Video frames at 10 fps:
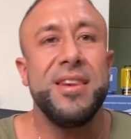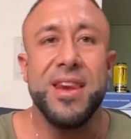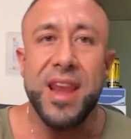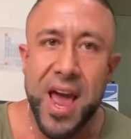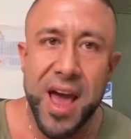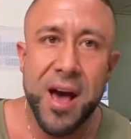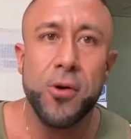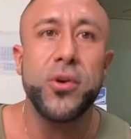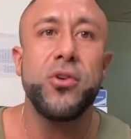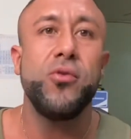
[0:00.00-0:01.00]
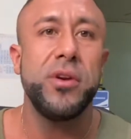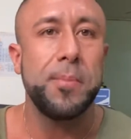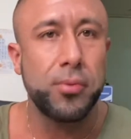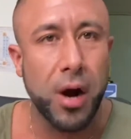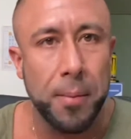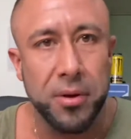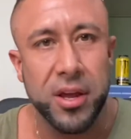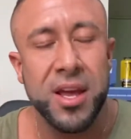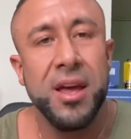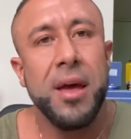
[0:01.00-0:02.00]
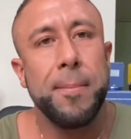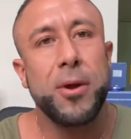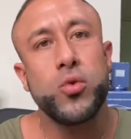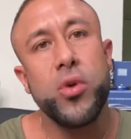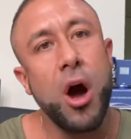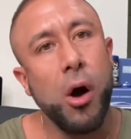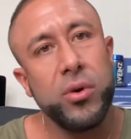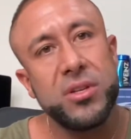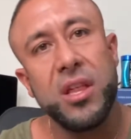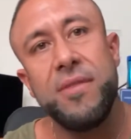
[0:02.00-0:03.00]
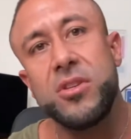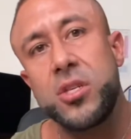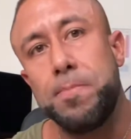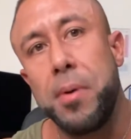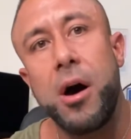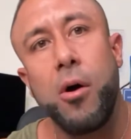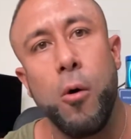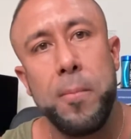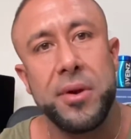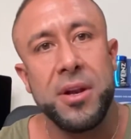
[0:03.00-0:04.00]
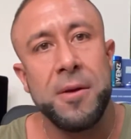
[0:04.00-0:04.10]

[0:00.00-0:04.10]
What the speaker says: Now you're doing it properly because we always leave a spot open.